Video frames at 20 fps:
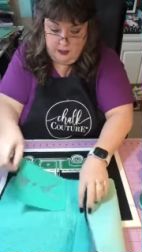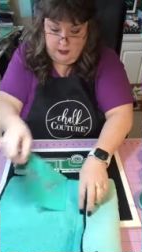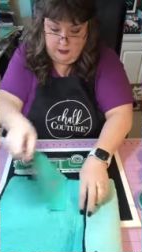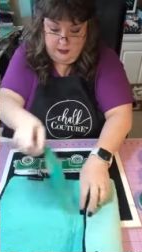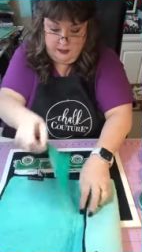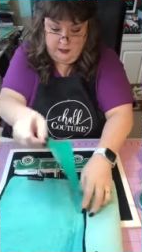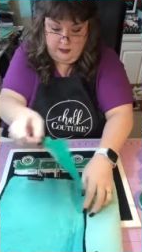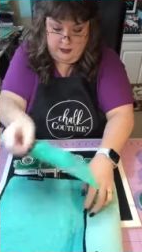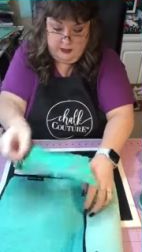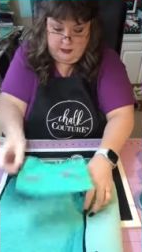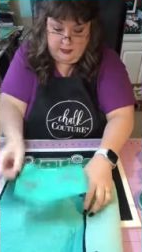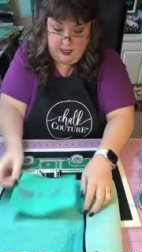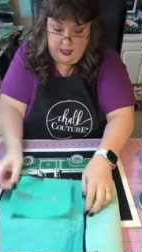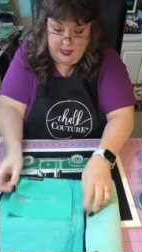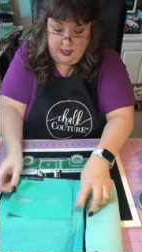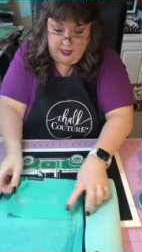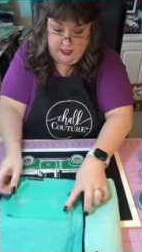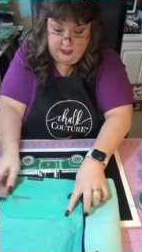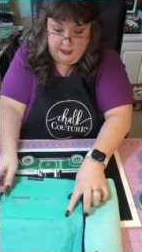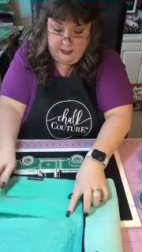Now this
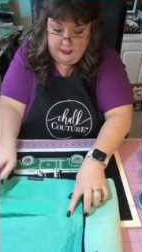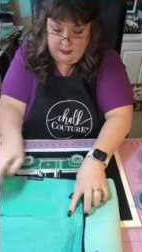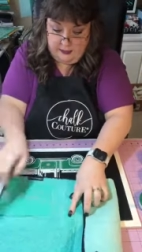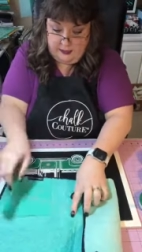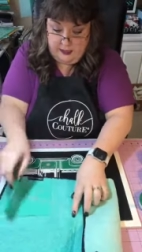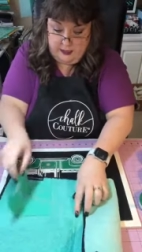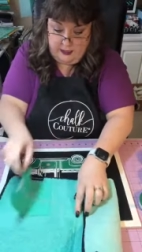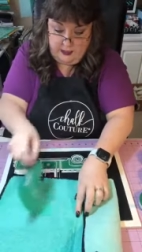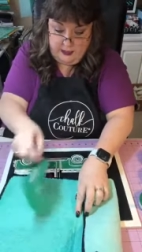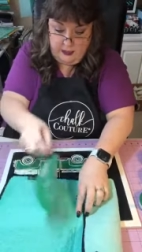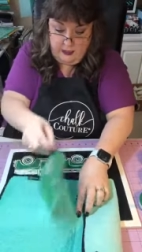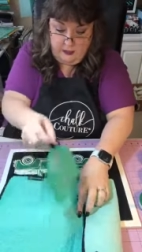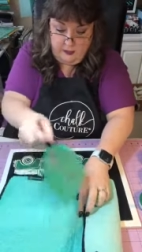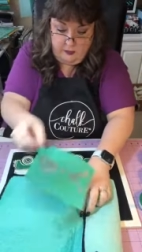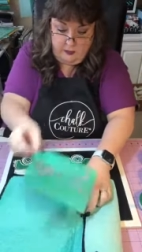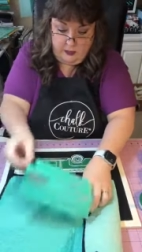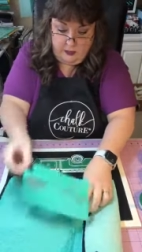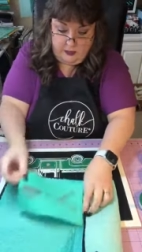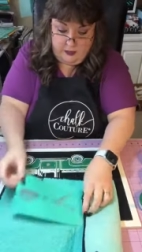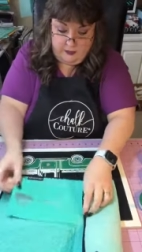guy is going to
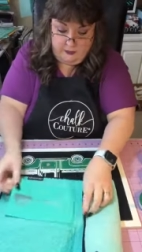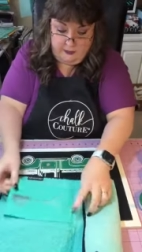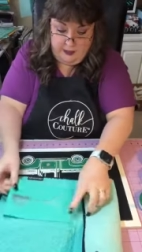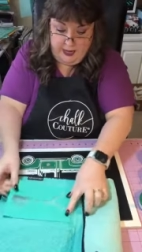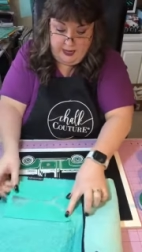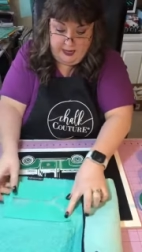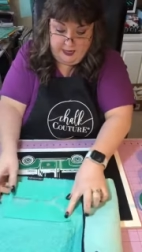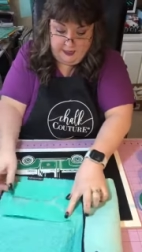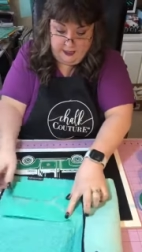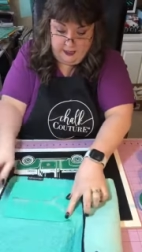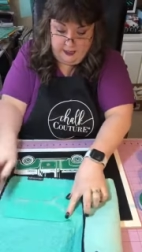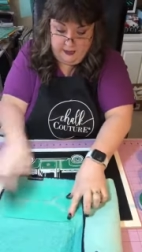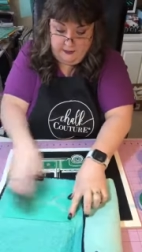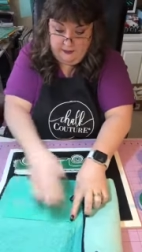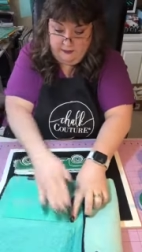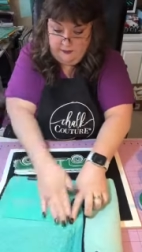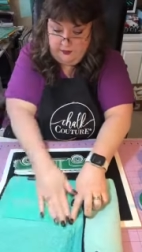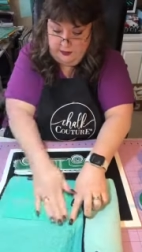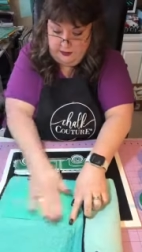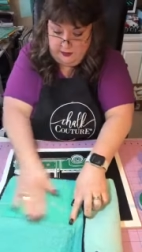go on the back
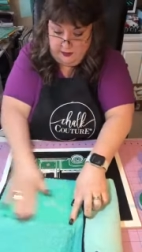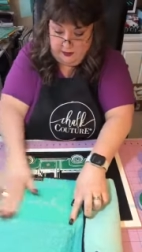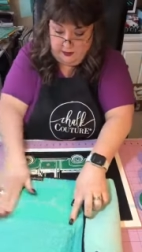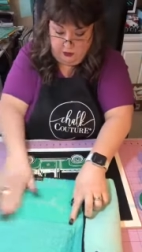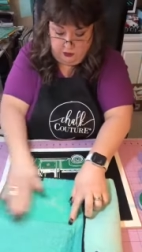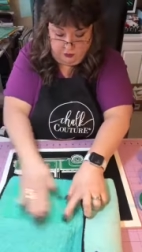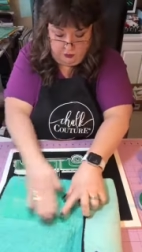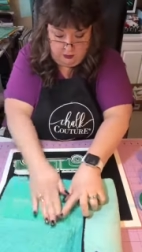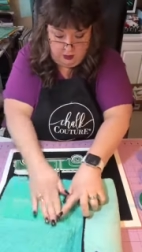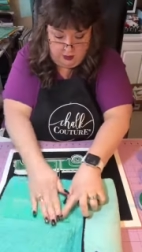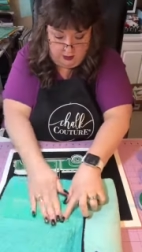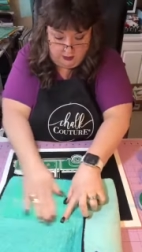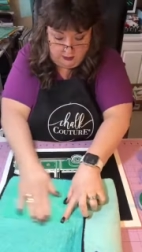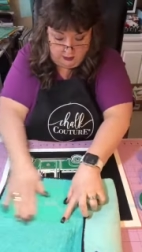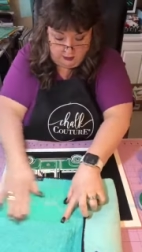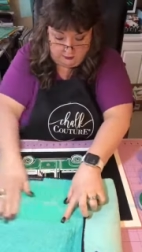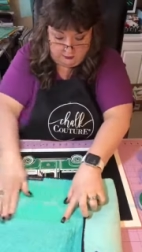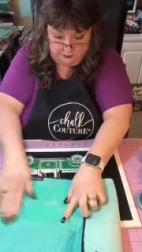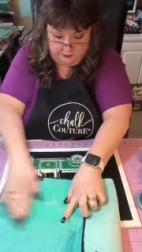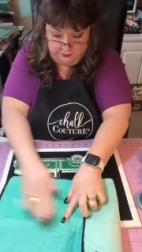of the
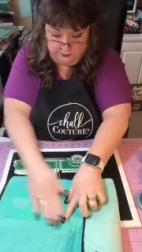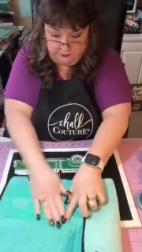trough.